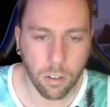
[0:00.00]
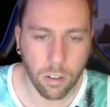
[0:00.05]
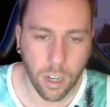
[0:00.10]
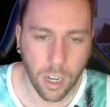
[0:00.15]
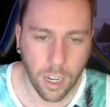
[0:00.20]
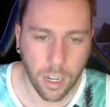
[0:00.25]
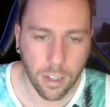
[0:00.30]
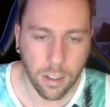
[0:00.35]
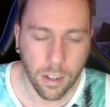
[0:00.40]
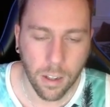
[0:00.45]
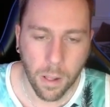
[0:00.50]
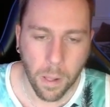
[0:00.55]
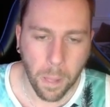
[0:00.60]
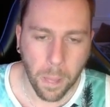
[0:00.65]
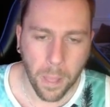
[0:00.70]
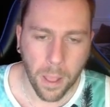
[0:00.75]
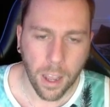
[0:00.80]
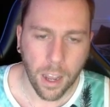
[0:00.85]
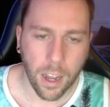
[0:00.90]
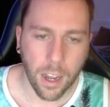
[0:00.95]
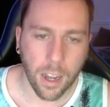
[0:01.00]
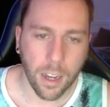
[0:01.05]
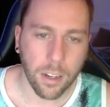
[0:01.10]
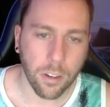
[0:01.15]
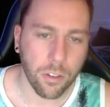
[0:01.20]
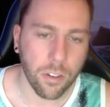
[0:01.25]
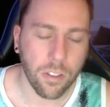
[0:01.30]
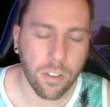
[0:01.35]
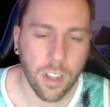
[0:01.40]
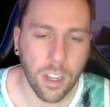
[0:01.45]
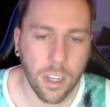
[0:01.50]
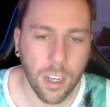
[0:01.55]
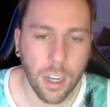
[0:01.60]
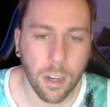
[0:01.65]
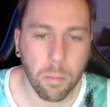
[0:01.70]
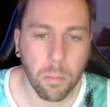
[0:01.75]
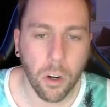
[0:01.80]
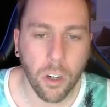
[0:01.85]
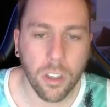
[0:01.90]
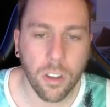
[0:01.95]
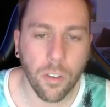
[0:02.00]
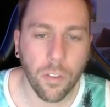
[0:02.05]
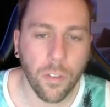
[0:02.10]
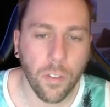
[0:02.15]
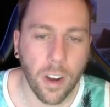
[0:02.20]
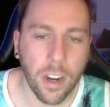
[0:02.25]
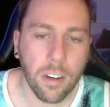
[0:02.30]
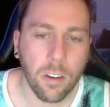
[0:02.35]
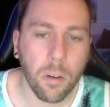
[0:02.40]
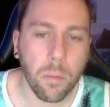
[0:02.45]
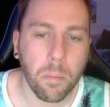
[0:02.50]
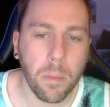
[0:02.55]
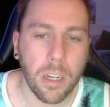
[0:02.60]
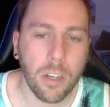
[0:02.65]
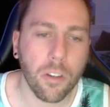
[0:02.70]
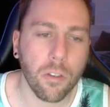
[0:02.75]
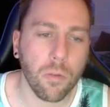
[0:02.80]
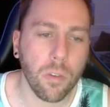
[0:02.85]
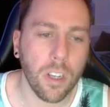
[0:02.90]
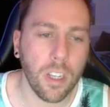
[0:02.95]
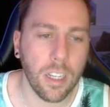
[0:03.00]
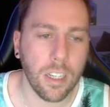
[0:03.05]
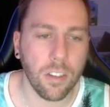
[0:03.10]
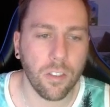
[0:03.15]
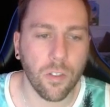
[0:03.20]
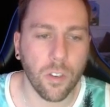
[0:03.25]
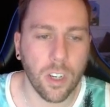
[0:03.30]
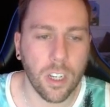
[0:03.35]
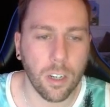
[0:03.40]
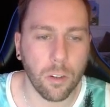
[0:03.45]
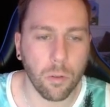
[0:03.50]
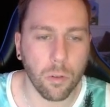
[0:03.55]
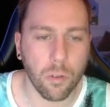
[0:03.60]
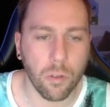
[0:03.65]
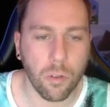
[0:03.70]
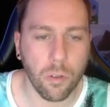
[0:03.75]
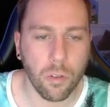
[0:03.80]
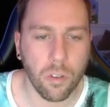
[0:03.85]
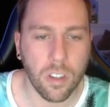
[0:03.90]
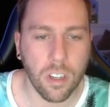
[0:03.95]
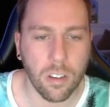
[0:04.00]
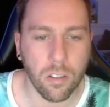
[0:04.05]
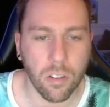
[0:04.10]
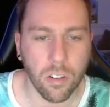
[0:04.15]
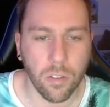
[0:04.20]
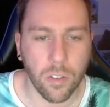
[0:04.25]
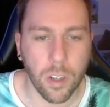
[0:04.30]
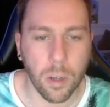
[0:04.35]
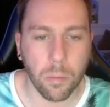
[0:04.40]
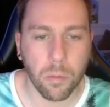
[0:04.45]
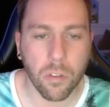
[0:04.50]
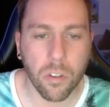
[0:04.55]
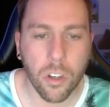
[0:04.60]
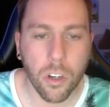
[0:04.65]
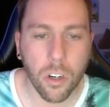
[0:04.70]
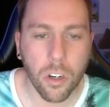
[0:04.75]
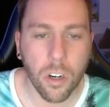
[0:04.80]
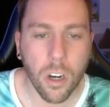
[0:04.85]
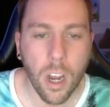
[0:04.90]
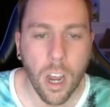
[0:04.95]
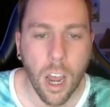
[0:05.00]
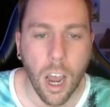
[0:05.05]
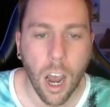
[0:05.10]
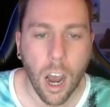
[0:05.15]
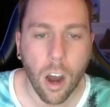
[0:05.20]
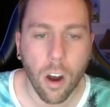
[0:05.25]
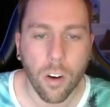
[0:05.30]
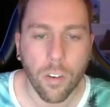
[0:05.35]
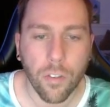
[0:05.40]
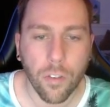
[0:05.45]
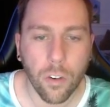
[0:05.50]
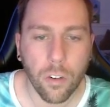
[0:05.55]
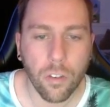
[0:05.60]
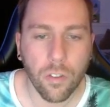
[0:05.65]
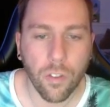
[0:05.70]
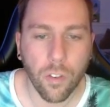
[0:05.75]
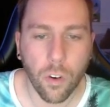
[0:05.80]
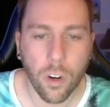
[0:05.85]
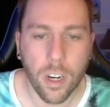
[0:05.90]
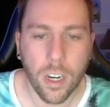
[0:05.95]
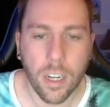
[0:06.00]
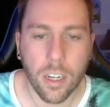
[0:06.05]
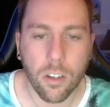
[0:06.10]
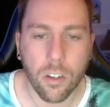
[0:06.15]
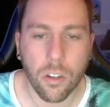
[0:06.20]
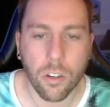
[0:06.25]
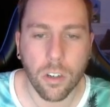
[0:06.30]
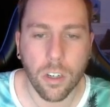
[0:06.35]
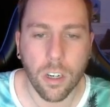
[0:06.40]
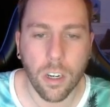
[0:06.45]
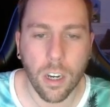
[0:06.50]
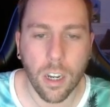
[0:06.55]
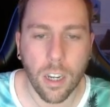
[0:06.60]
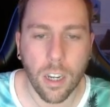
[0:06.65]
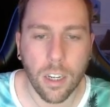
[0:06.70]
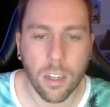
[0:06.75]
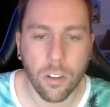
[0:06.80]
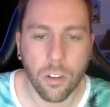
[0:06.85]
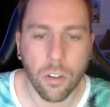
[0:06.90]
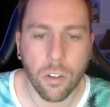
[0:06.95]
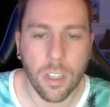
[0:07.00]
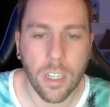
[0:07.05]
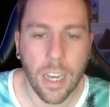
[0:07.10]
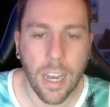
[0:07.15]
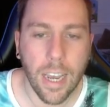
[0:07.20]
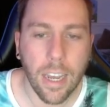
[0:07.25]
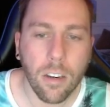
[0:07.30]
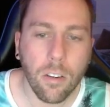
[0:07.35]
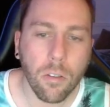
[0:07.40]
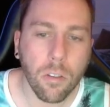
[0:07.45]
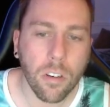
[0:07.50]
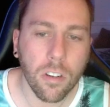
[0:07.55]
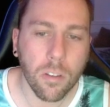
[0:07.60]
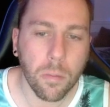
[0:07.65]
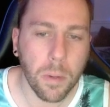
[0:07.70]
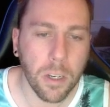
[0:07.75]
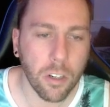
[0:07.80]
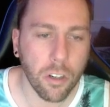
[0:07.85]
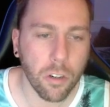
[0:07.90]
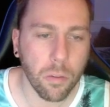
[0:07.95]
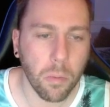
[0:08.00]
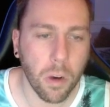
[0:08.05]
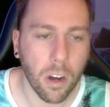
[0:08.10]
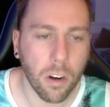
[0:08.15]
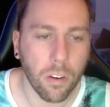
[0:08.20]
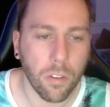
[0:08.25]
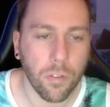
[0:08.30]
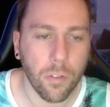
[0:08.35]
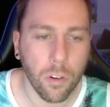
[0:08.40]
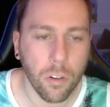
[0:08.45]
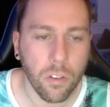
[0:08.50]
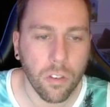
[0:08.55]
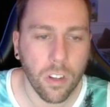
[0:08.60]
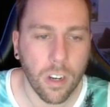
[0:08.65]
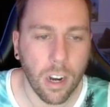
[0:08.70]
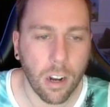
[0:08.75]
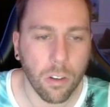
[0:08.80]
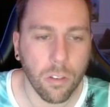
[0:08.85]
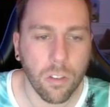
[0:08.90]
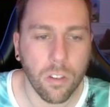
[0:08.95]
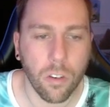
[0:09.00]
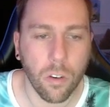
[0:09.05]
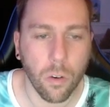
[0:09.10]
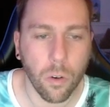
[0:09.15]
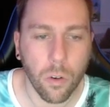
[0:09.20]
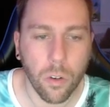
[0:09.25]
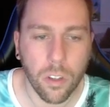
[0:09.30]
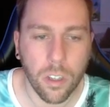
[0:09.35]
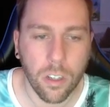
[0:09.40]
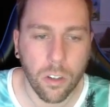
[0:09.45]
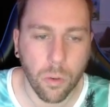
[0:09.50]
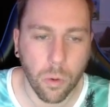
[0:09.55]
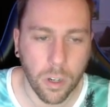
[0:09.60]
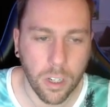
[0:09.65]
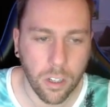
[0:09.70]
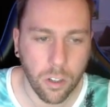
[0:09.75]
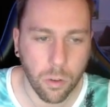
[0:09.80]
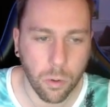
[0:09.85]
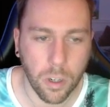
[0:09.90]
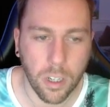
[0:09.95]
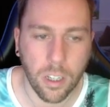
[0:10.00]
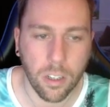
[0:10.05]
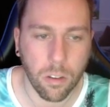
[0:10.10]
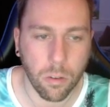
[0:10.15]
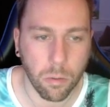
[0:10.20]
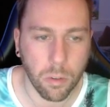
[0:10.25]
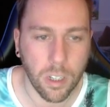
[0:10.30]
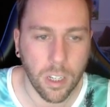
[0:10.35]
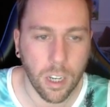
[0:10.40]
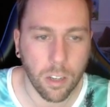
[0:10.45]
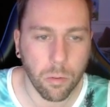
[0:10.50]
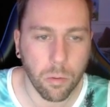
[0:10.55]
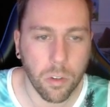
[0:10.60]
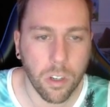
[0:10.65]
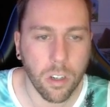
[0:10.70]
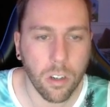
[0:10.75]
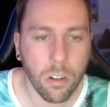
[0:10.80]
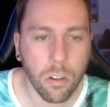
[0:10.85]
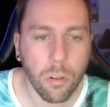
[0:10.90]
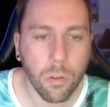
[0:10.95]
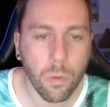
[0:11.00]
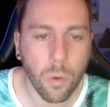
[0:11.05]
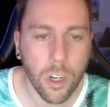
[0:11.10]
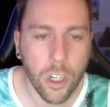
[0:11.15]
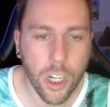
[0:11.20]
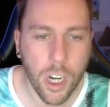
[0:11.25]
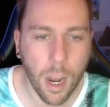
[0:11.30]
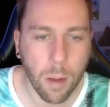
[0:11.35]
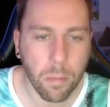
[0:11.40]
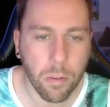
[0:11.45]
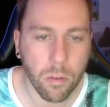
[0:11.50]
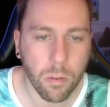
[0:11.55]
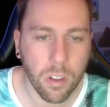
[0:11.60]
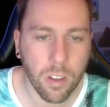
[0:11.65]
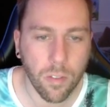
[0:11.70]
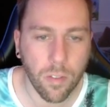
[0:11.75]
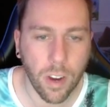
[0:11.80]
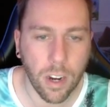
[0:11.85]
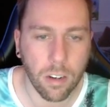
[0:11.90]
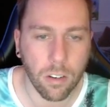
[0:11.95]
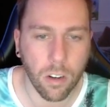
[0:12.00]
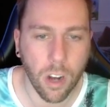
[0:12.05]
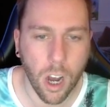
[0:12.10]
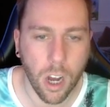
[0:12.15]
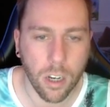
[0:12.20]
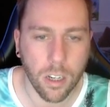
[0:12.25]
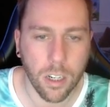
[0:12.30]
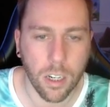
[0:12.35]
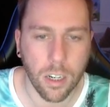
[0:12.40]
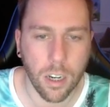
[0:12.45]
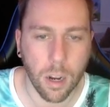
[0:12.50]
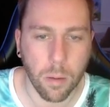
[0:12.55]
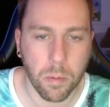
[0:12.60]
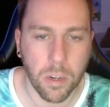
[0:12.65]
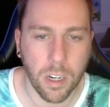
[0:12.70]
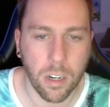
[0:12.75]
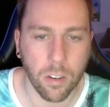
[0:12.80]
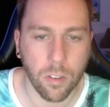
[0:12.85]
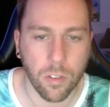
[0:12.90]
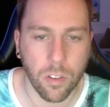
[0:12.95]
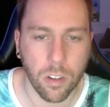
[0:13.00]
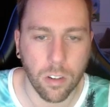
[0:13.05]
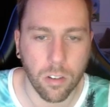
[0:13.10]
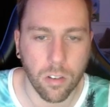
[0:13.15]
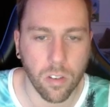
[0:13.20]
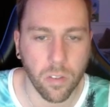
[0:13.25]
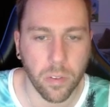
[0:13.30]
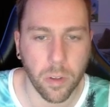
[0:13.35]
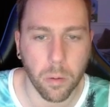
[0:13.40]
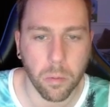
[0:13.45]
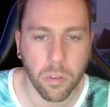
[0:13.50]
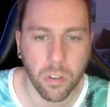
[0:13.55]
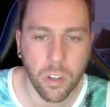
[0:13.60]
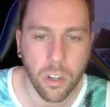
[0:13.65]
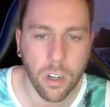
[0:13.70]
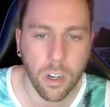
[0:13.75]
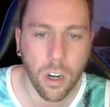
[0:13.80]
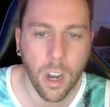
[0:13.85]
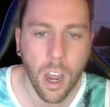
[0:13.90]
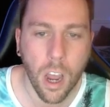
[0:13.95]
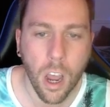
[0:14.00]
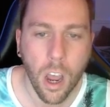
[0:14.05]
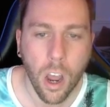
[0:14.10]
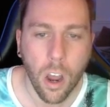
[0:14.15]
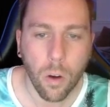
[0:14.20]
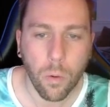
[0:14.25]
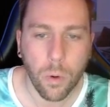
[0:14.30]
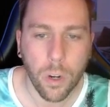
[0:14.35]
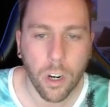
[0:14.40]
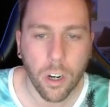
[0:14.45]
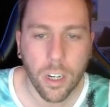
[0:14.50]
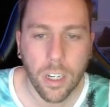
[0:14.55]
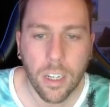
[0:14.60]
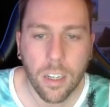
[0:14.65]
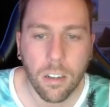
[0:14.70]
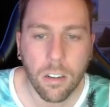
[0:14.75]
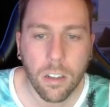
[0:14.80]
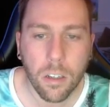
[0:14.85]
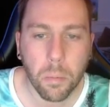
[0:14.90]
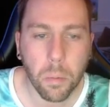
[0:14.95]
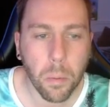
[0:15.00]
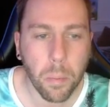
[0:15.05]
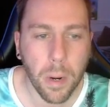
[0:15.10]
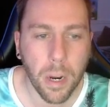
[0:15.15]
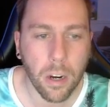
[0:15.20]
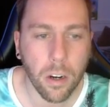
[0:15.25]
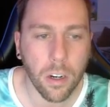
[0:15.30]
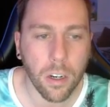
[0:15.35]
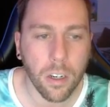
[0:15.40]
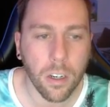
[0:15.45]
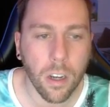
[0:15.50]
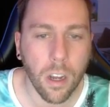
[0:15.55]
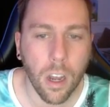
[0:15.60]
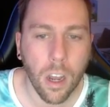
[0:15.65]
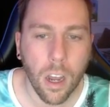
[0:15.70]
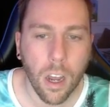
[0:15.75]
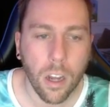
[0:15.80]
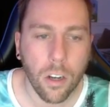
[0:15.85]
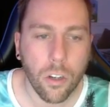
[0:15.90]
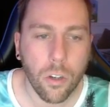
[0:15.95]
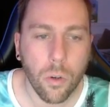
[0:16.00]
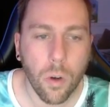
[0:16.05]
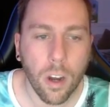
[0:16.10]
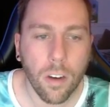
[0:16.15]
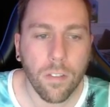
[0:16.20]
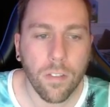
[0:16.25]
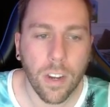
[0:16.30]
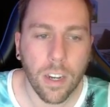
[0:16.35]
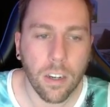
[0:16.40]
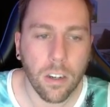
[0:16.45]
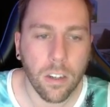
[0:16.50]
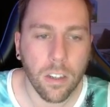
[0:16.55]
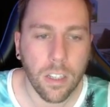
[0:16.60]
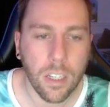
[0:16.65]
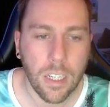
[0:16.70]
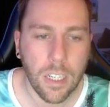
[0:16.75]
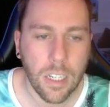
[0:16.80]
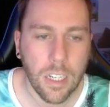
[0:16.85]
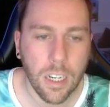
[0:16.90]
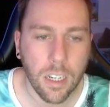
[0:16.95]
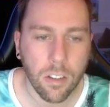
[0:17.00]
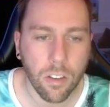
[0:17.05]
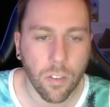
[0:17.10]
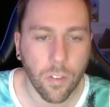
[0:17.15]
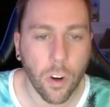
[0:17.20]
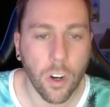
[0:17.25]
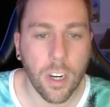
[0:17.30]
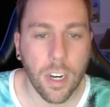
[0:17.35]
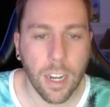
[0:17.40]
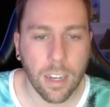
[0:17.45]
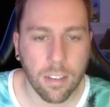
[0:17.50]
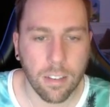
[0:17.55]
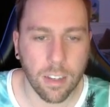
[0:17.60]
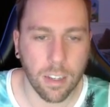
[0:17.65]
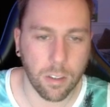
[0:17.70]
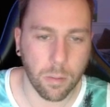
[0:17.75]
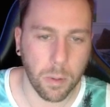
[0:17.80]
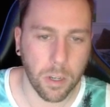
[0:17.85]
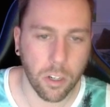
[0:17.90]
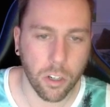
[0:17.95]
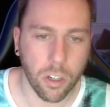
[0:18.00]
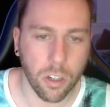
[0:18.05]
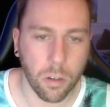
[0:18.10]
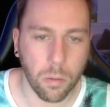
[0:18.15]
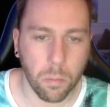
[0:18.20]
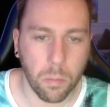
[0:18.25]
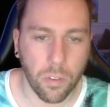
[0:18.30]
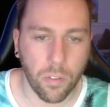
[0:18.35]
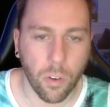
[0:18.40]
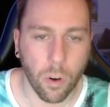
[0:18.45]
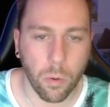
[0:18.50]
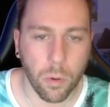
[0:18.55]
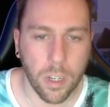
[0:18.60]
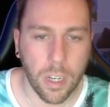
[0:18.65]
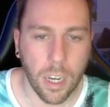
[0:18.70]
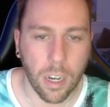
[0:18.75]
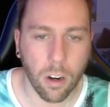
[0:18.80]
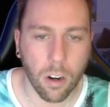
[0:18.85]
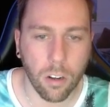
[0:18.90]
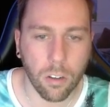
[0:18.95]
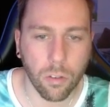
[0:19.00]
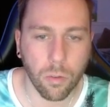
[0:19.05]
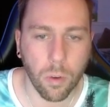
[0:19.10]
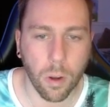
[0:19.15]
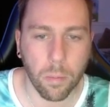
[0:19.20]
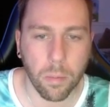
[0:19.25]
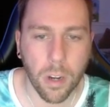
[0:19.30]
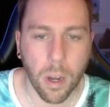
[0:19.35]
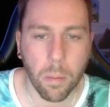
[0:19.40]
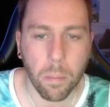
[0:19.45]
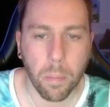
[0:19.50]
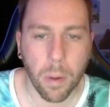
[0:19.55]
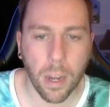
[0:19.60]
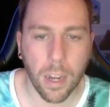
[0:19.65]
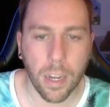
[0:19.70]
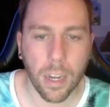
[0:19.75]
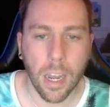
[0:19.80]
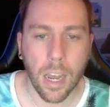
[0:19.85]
Okay, interesting. It marked the final major release for Guild Wars 2 Secrets of the Obscure, our first foray into the annual expansion model, first announced in early 2023. As we conclude one chapter with the final content update of Secrets of the Obscure, we are eagerly preparing to unveil the details of our next expansion. Before we get all swept up by